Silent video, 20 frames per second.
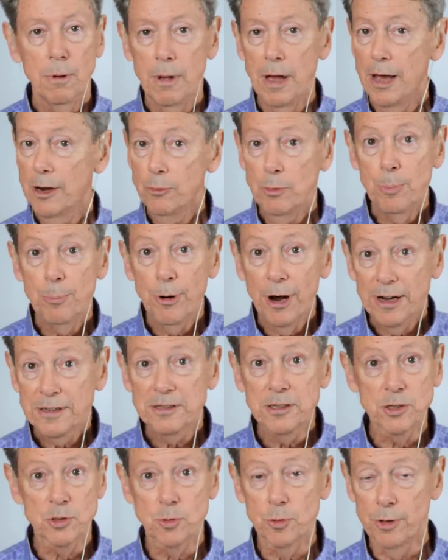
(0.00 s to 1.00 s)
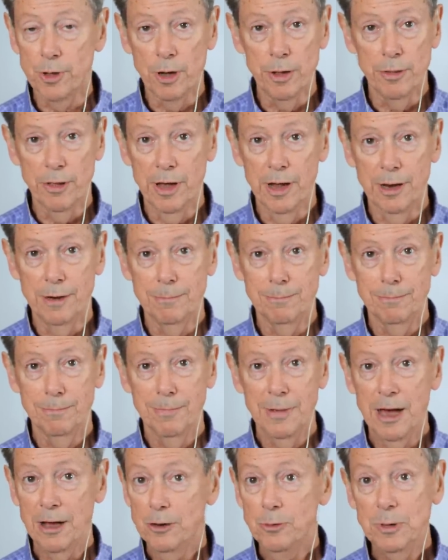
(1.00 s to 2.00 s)
How do we practice with all that?
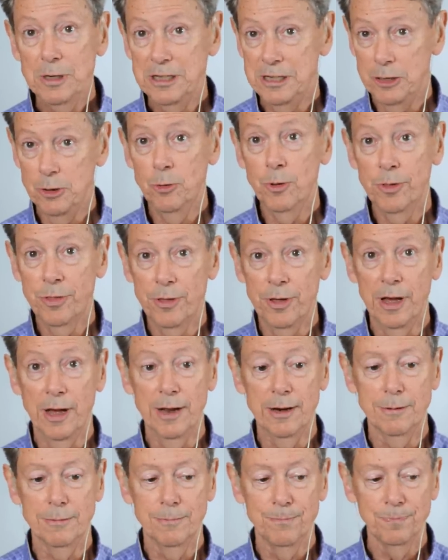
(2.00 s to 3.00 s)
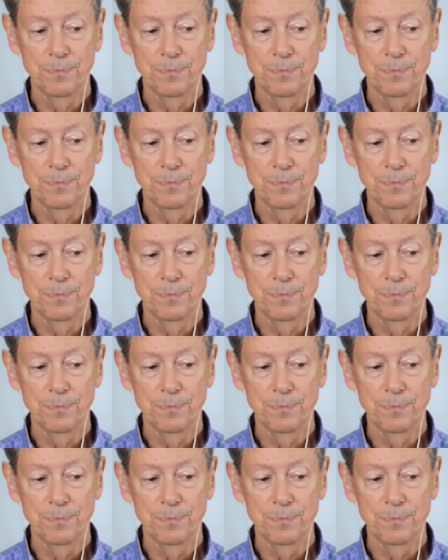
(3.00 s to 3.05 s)
How do we deal with that?